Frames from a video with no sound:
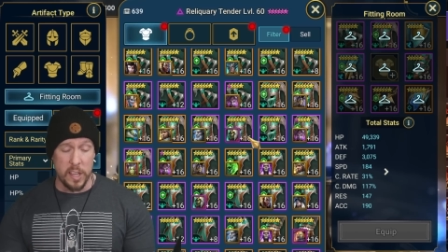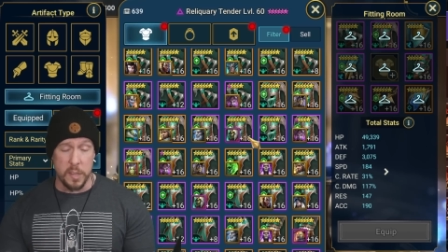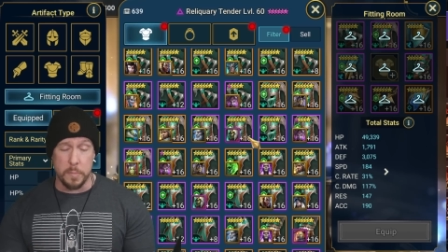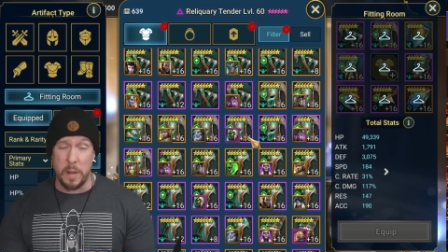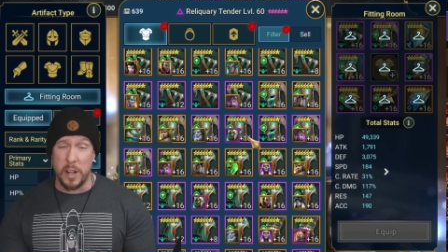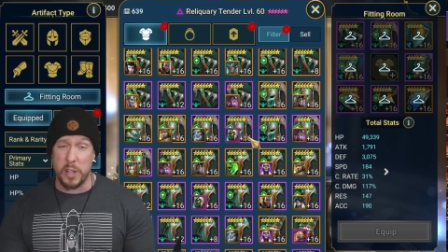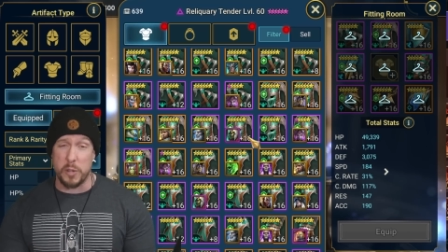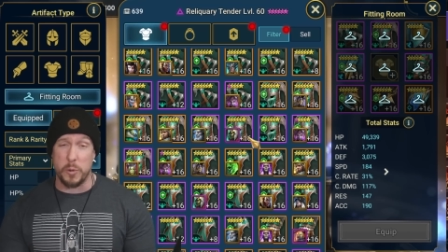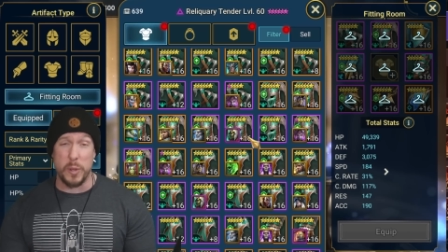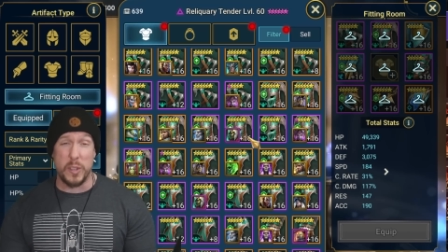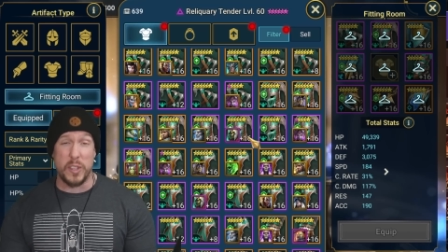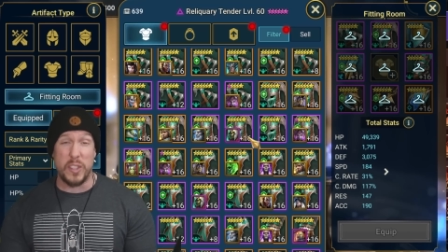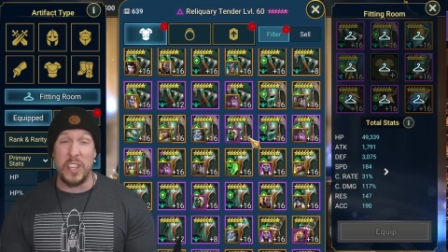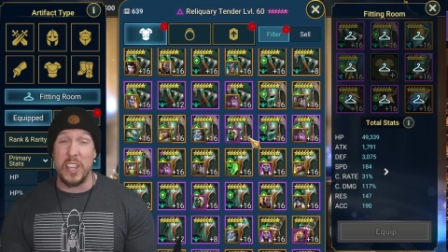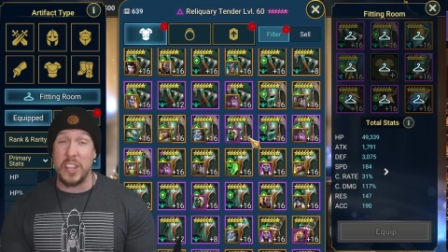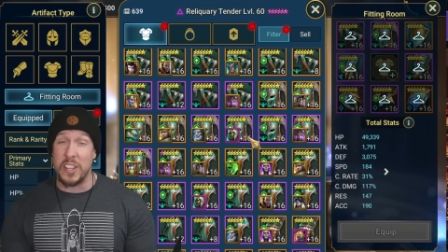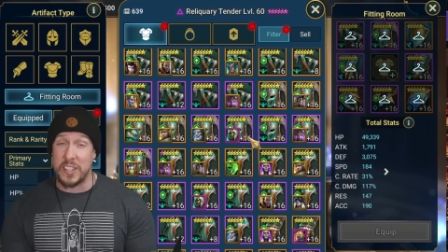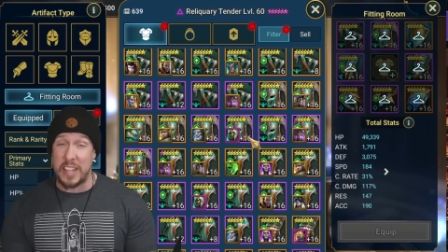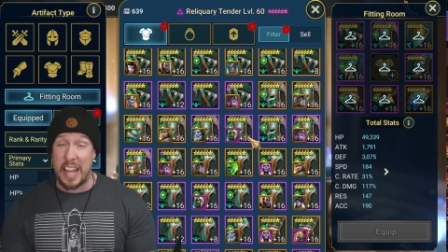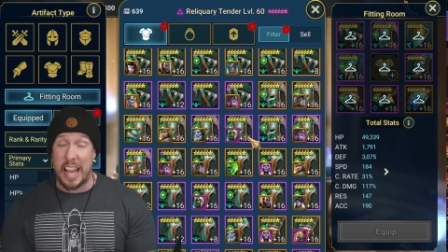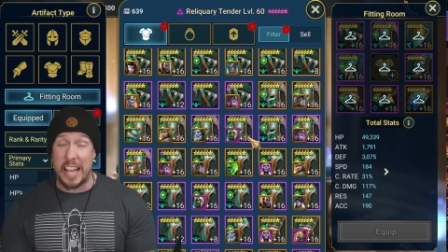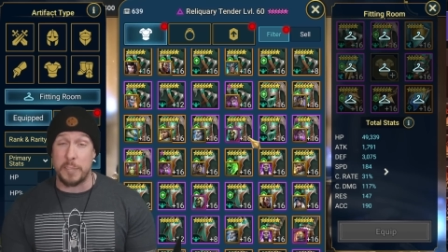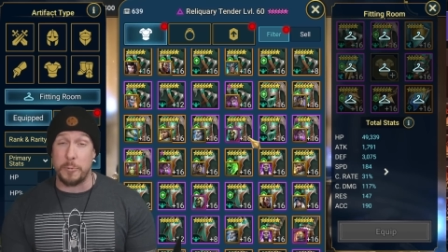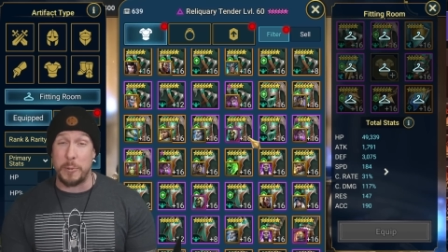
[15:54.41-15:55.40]
as much
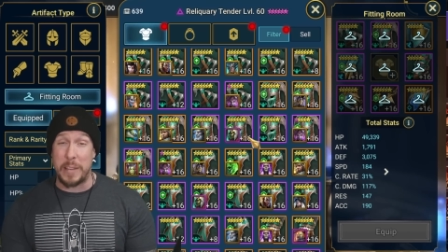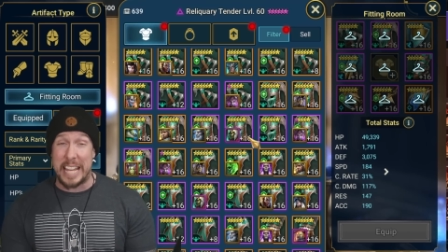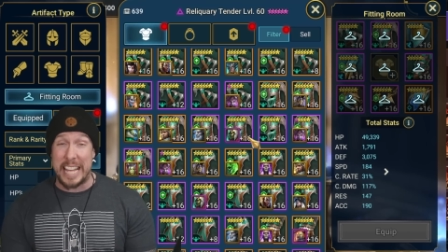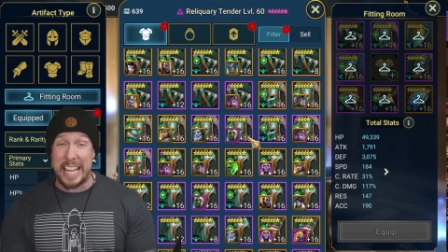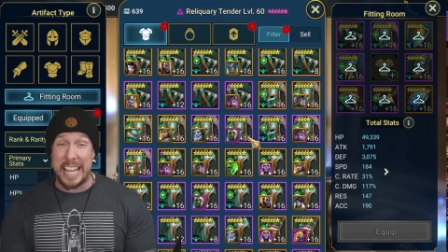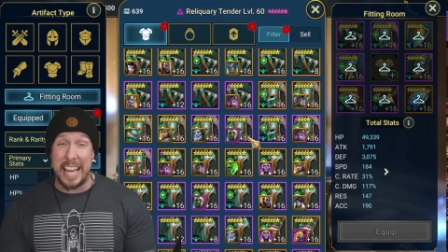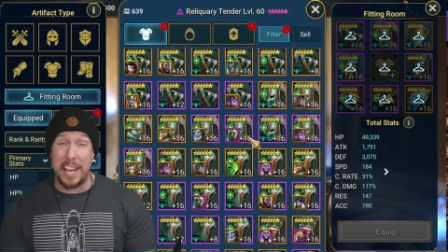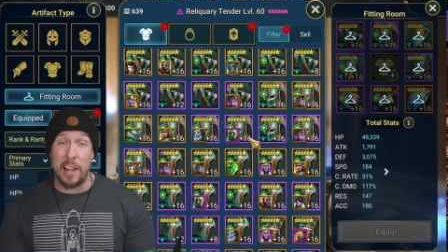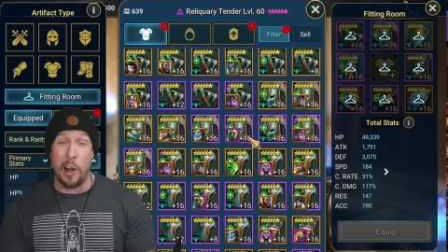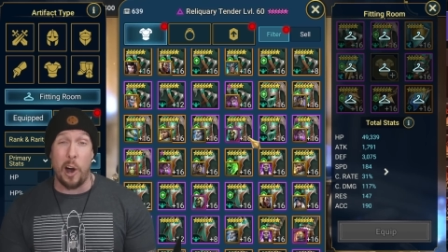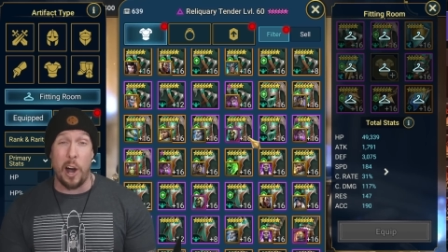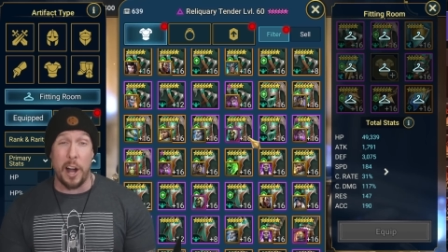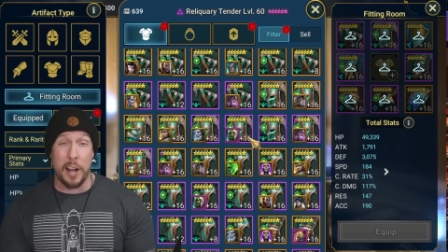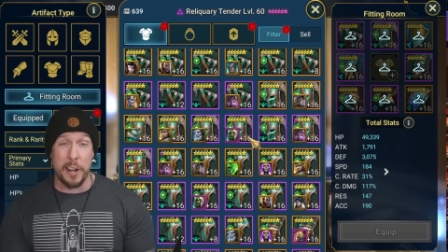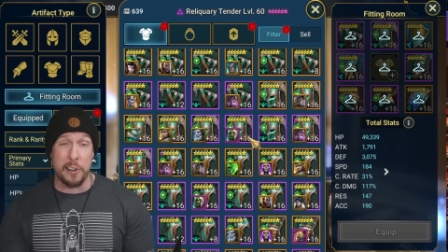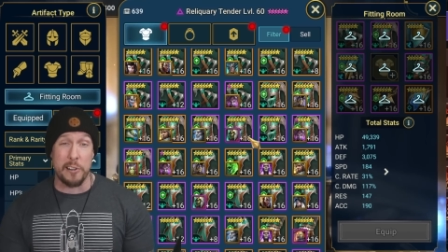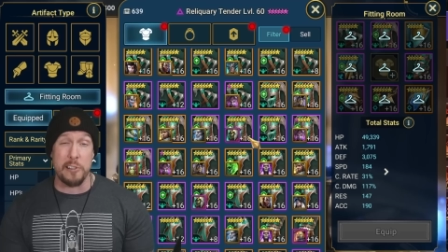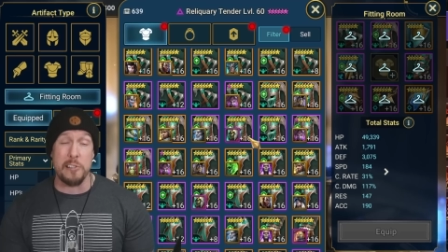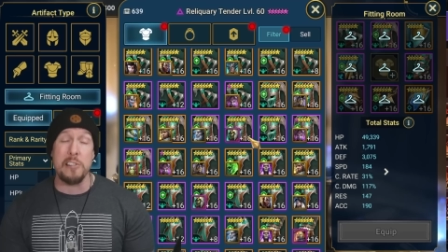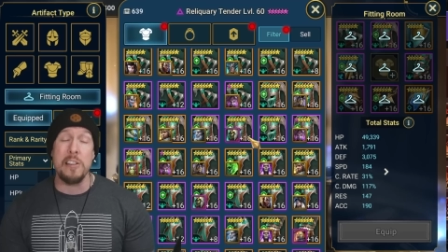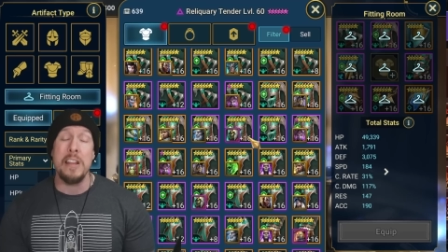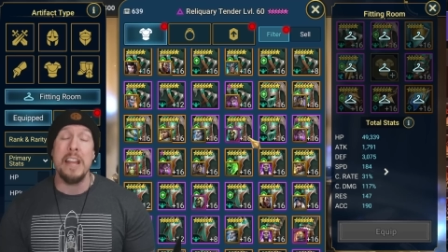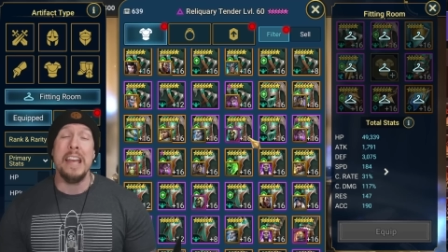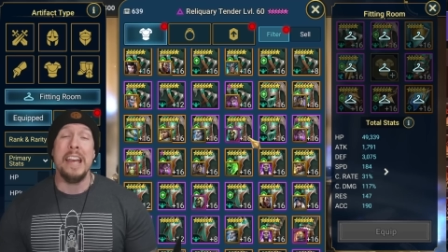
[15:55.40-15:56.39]
resist as we can get on
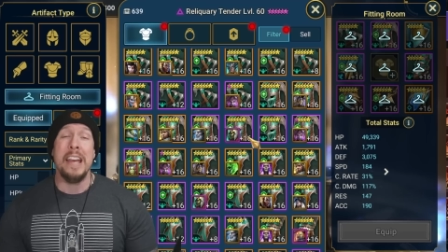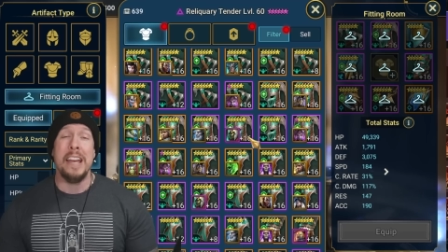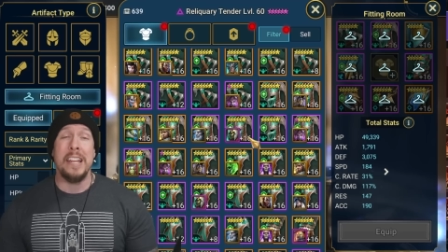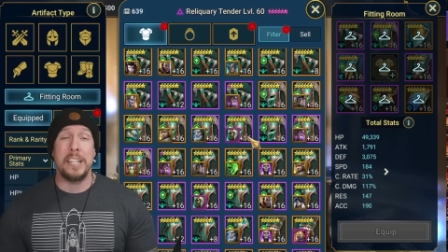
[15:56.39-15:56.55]
her